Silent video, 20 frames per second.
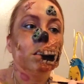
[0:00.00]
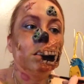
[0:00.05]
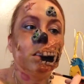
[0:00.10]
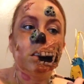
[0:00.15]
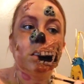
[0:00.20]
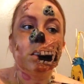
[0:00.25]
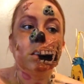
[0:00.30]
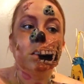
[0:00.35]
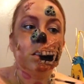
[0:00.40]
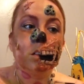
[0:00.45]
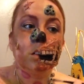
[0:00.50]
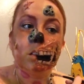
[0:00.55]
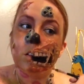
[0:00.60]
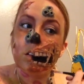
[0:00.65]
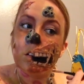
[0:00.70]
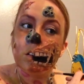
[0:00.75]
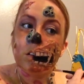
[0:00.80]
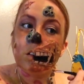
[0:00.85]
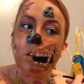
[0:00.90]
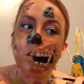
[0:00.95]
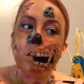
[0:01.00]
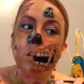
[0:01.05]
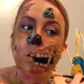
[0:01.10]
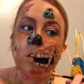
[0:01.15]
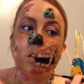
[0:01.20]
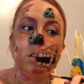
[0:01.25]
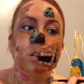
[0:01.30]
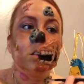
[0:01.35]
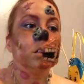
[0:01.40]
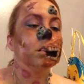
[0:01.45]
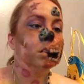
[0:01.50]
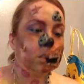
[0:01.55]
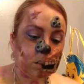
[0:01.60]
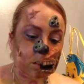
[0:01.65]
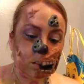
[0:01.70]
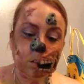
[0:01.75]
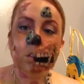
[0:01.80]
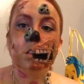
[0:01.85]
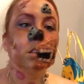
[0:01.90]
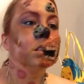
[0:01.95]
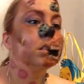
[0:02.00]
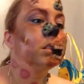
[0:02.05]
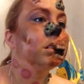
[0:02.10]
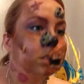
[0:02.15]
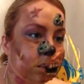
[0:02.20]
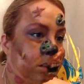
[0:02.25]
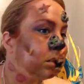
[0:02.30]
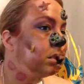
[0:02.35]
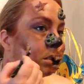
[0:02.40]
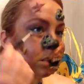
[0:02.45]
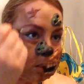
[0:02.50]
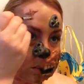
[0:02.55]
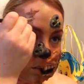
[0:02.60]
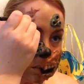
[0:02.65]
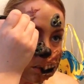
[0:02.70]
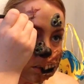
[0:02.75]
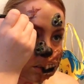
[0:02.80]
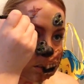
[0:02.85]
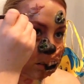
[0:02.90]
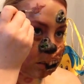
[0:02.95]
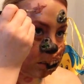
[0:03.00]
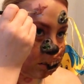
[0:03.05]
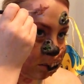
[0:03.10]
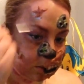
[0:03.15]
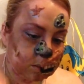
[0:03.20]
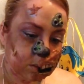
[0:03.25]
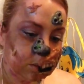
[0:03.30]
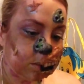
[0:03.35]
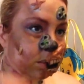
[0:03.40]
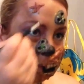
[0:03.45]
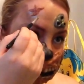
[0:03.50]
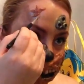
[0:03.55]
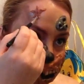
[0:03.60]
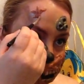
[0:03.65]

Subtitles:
it a little bit of a depth and a little bit of a shading.